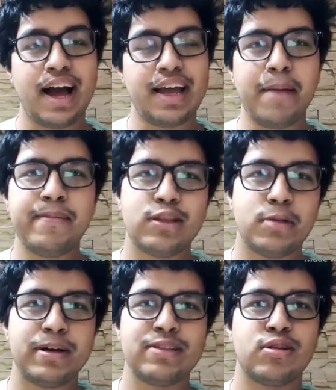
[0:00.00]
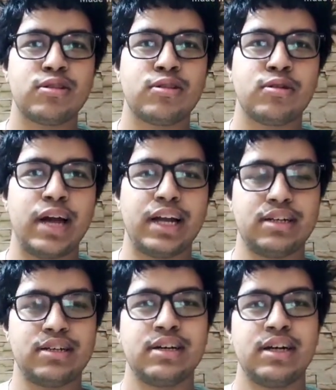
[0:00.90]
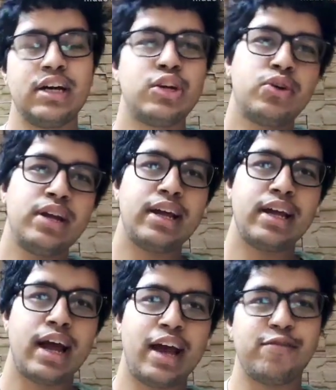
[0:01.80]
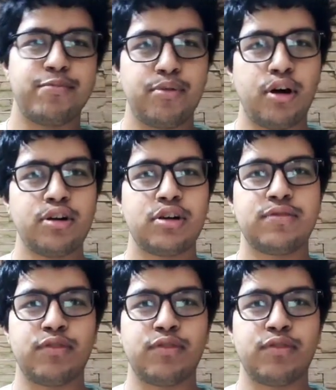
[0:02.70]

I am Ritaban Dotto and today I've brought